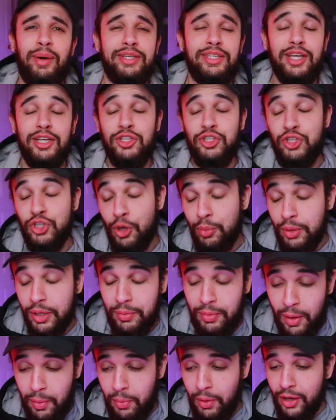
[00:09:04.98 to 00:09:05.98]
saw so
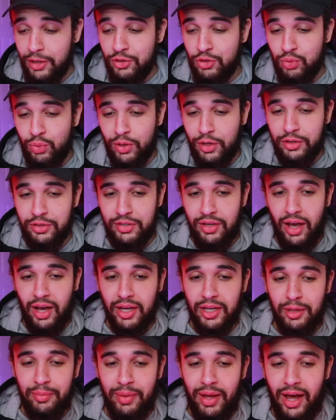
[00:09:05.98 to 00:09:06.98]
many people on Twitter
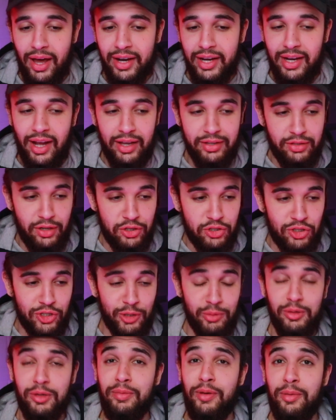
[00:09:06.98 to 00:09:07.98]
talking about it. I saw
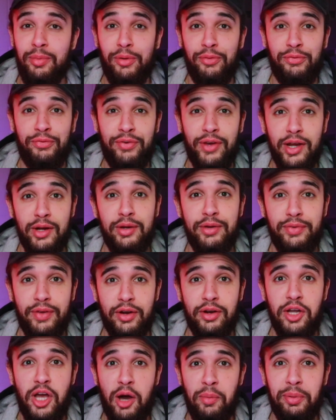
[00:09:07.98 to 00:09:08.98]
so many people very,
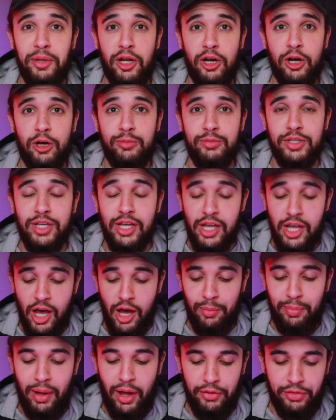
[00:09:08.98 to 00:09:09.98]
very up in arms
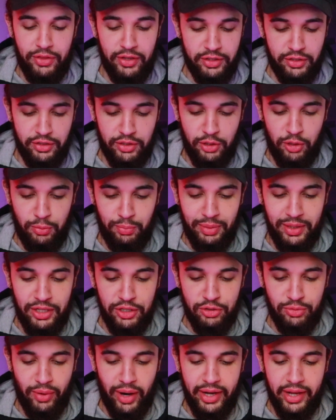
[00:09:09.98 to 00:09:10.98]
about this little
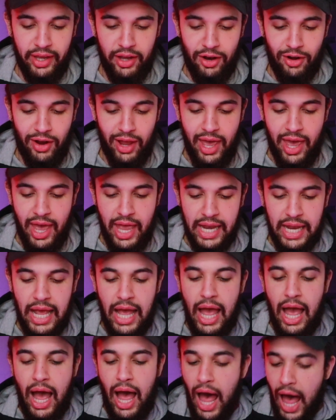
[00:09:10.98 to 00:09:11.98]
piece right here, and
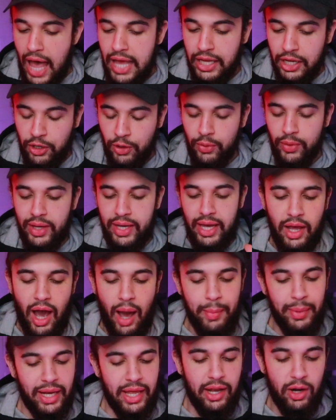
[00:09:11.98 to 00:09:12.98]
I agree.
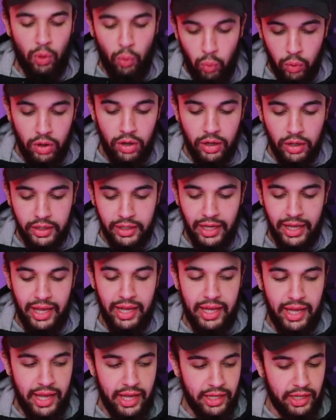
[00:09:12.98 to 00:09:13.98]
I mean, it'll work
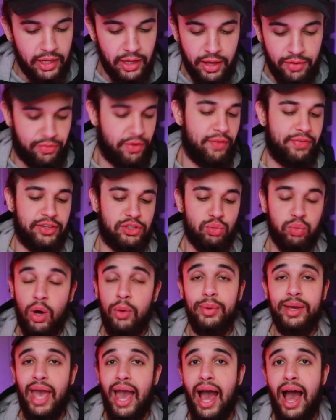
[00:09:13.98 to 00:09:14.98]
if it's
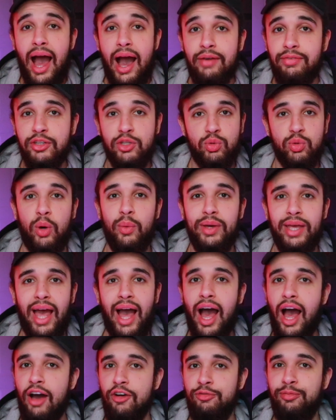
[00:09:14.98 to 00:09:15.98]
what we have have, it's what we
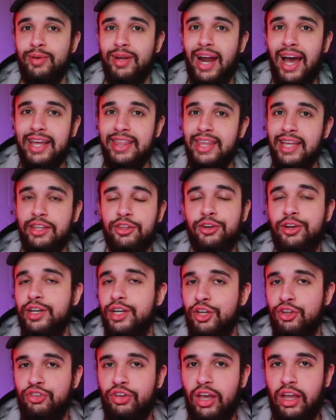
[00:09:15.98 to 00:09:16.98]
have, but I think they're
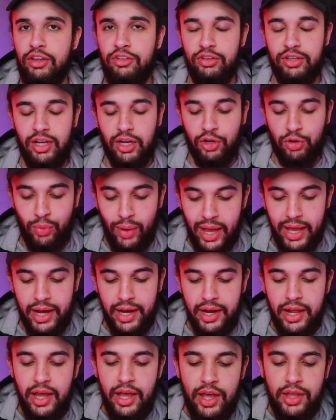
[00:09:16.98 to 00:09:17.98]
going to change it. Now,
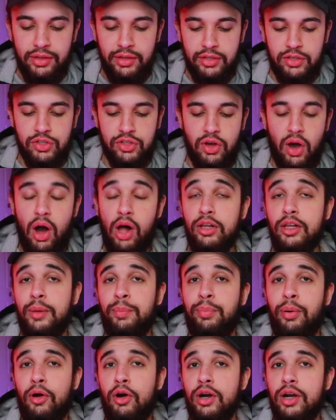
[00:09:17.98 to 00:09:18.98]
granted, this is all
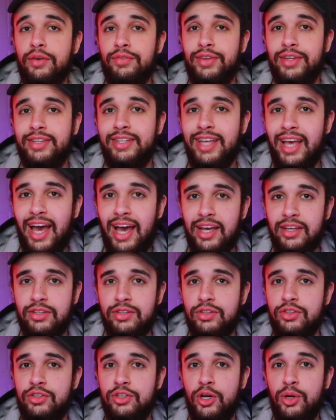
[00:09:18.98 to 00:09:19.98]
a part of the
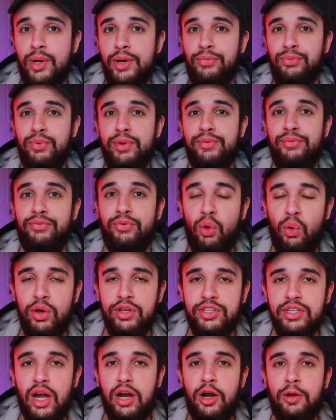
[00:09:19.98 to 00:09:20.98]
test, so if we
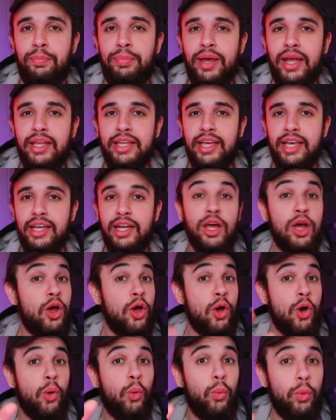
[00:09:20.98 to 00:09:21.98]
voice our opinion
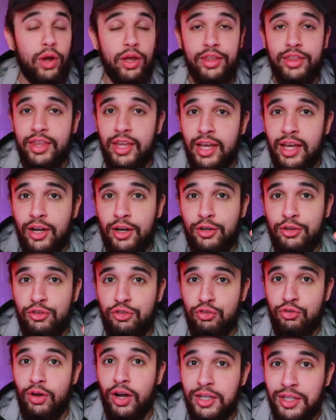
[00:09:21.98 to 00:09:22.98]
with
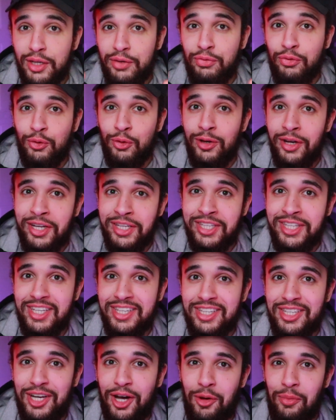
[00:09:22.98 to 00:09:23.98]
constructive
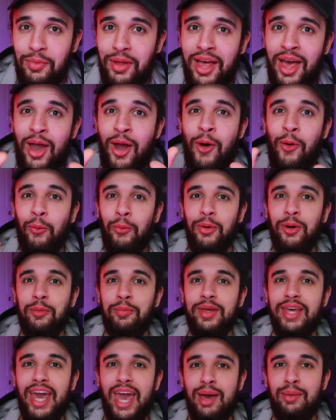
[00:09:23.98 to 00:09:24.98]
criticism, we'll
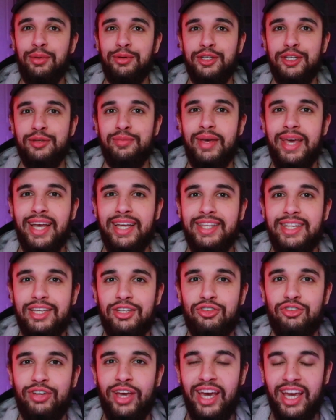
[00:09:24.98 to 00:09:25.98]
be able to make
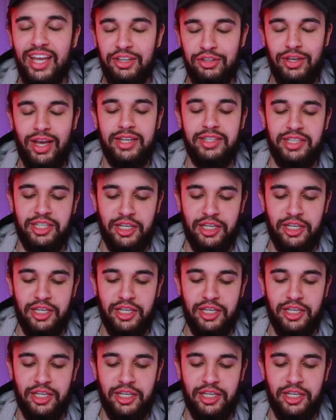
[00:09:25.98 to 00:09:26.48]
this change as a